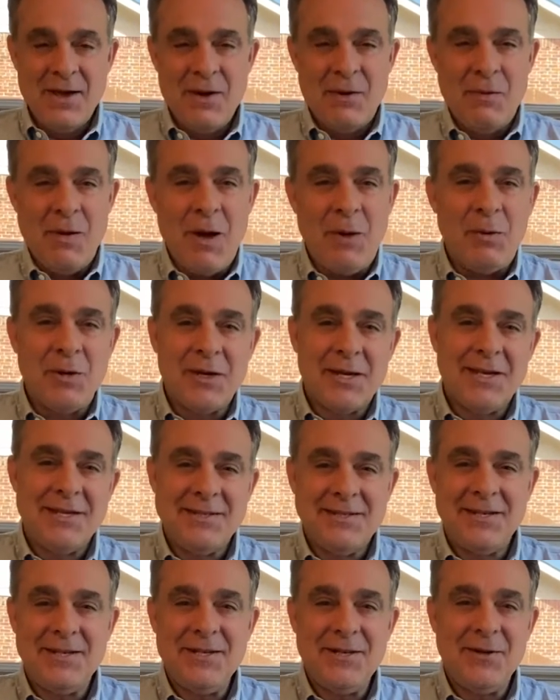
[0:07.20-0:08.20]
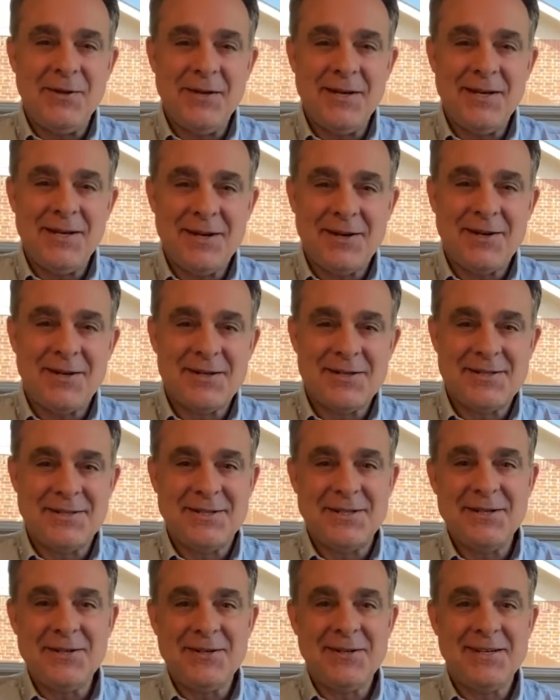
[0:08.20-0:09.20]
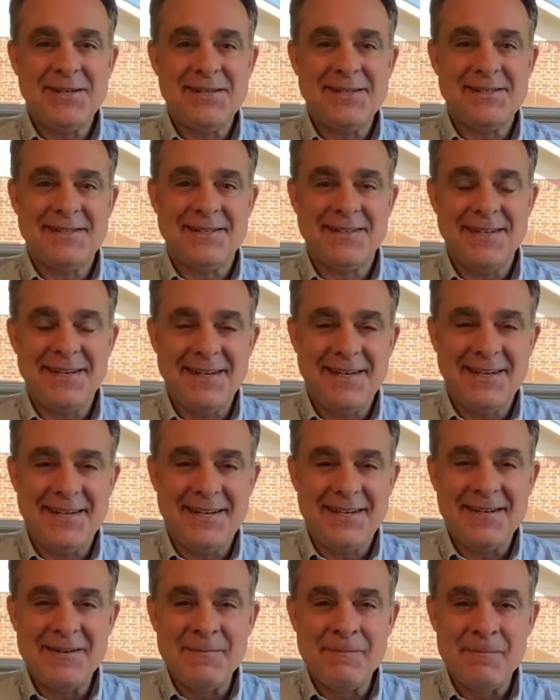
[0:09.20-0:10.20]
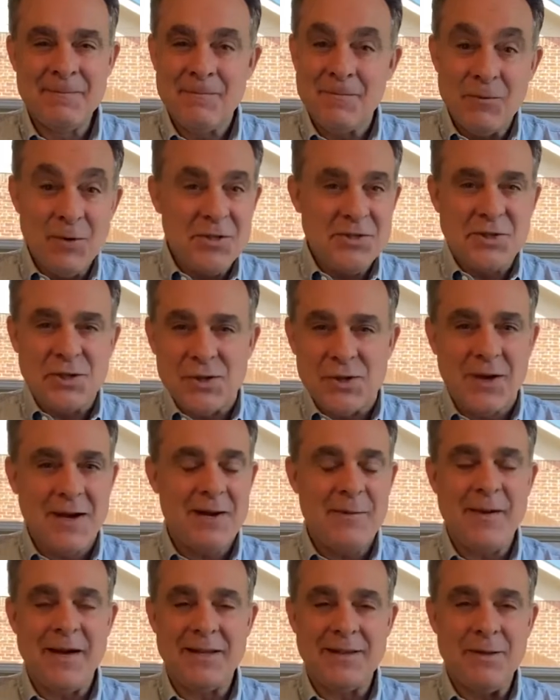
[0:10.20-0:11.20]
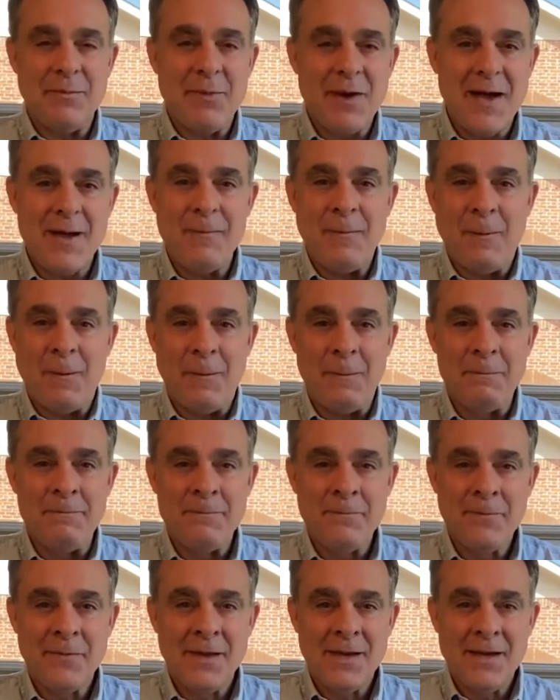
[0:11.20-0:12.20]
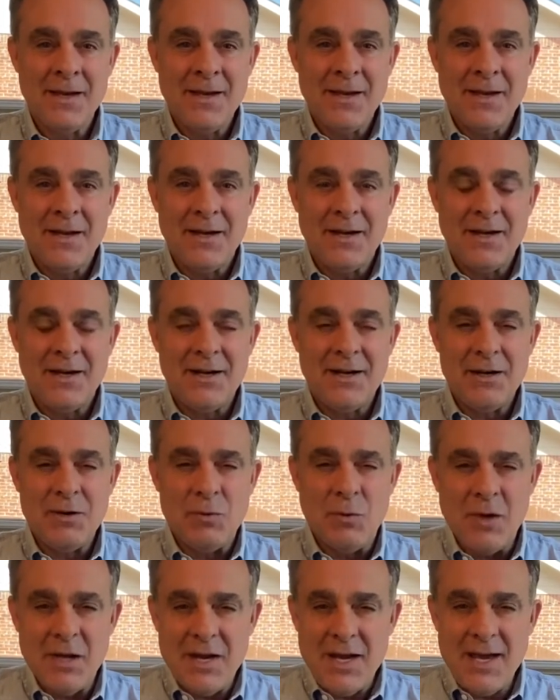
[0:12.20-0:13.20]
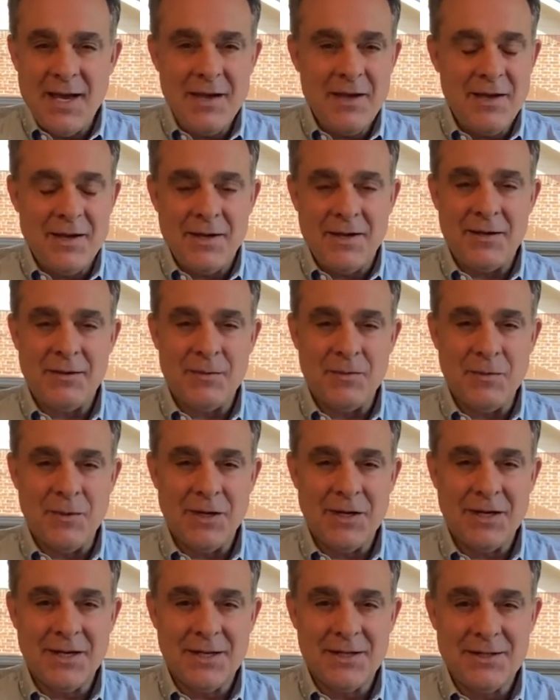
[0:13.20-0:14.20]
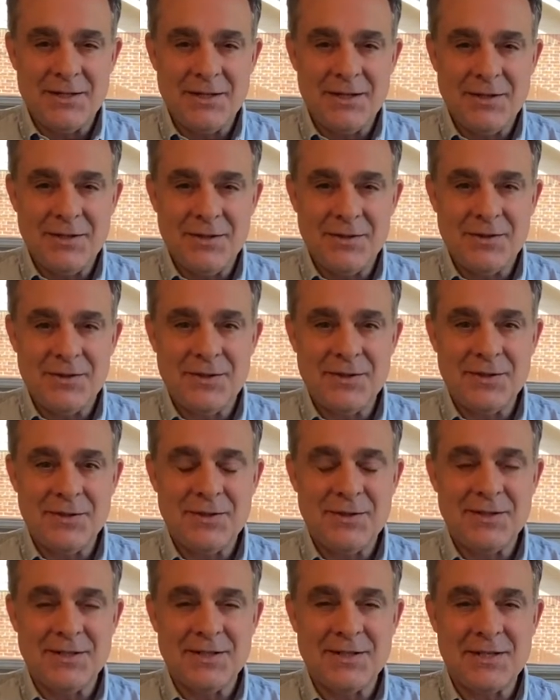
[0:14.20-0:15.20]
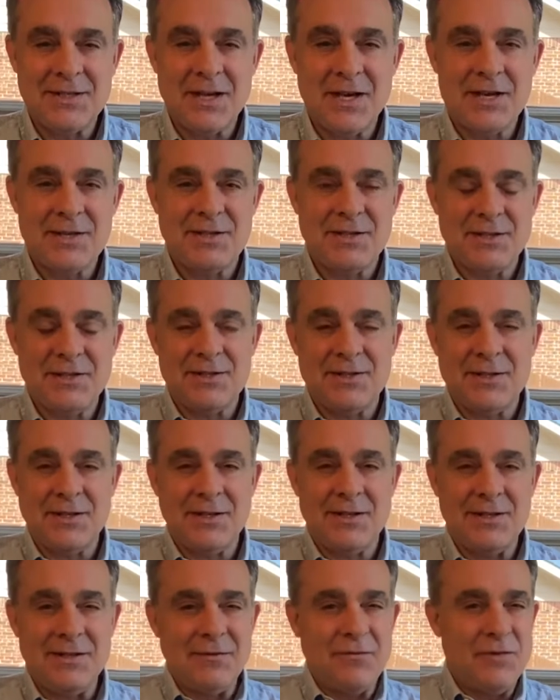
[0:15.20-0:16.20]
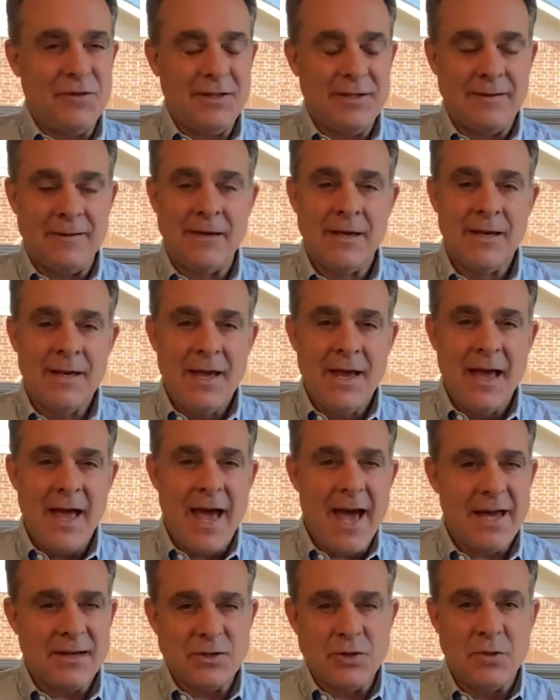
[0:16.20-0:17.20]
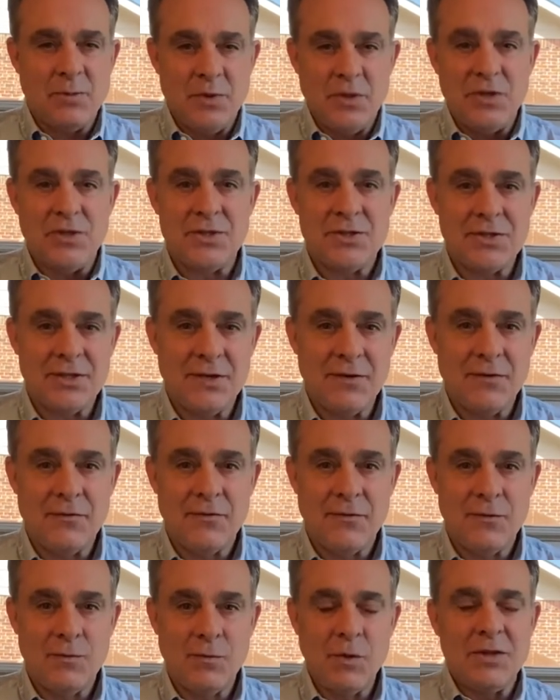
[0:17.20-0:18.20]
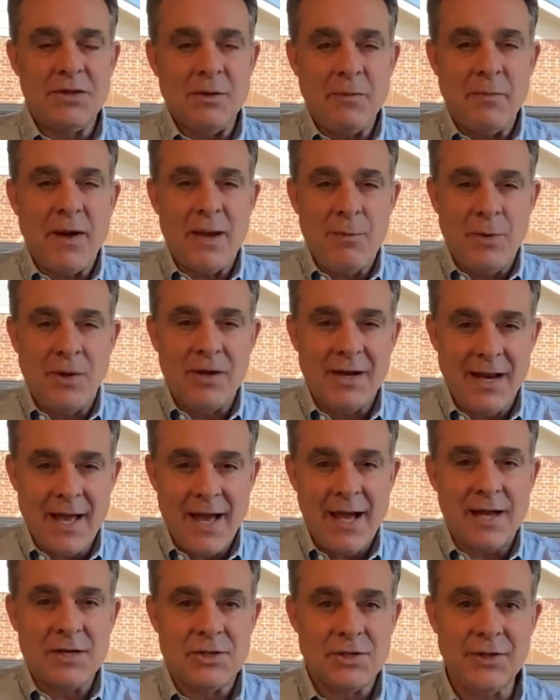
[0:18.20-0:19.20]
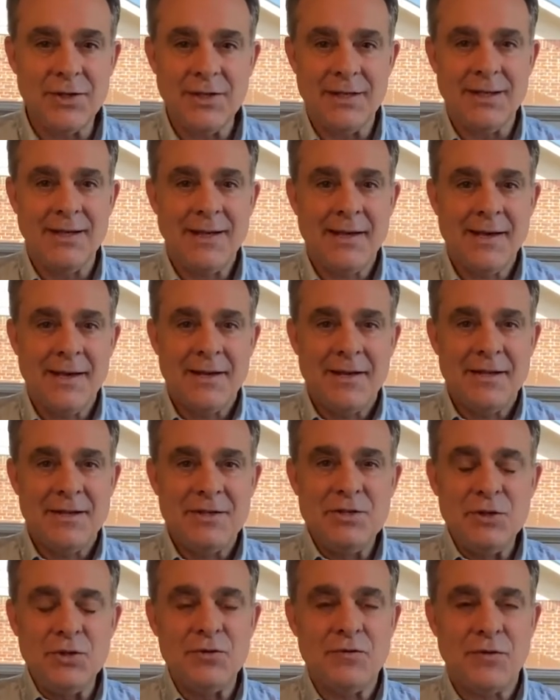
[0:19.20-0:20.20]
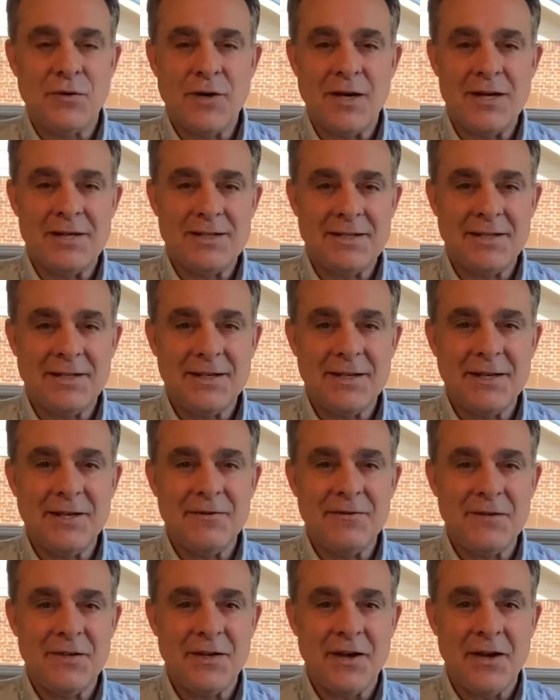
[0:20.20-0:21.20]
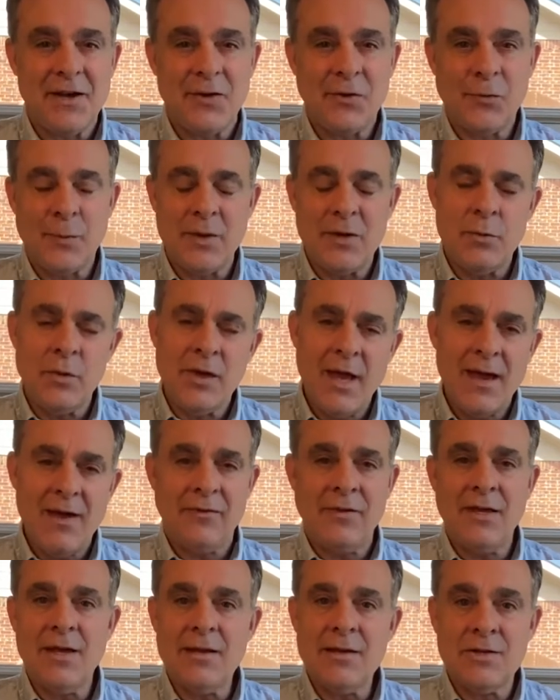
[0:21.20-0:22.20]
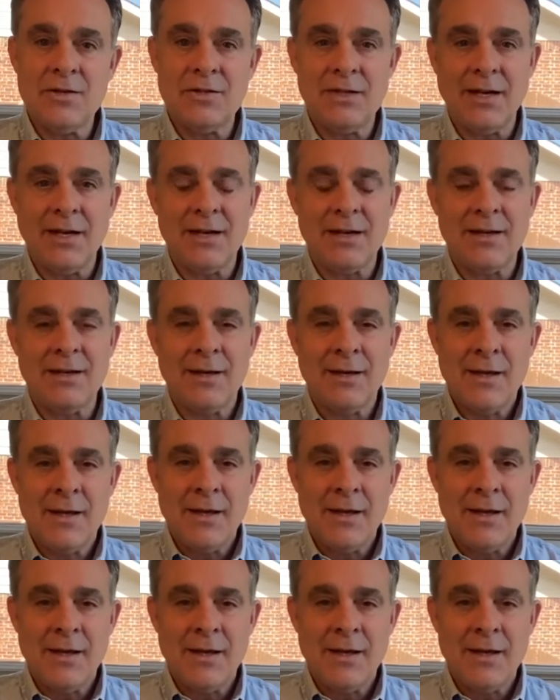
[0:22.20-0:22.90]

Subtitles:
Well, we're continuing our series in What's So Great About the Bible? What I want to continue to discuss is the different attributes of what the Bible can actually do for us and give to us. But we have to understand